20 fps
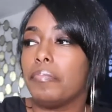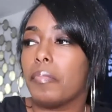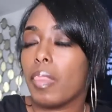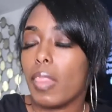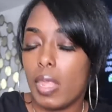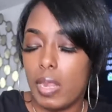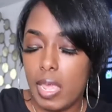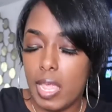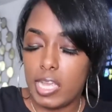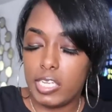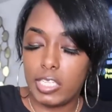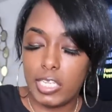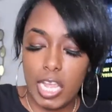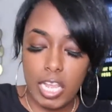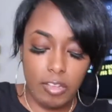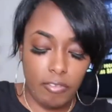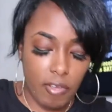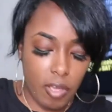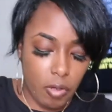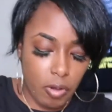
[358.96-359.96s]
They
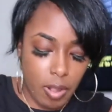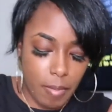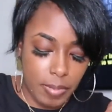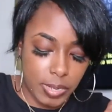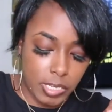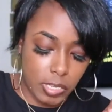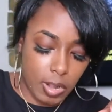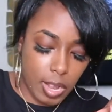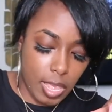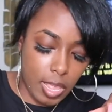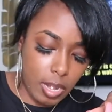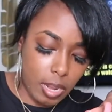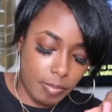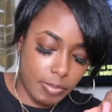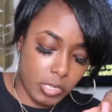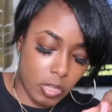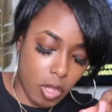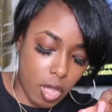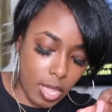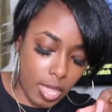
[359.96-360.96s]
exchange phone numbers, so they end up
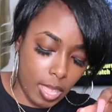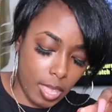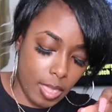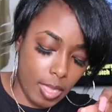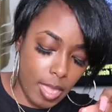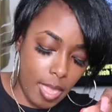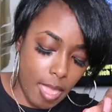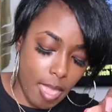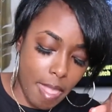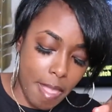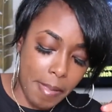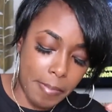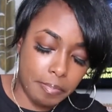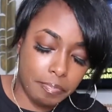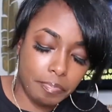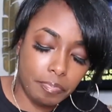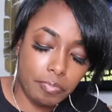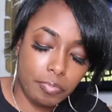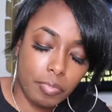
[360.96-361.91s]
talking, and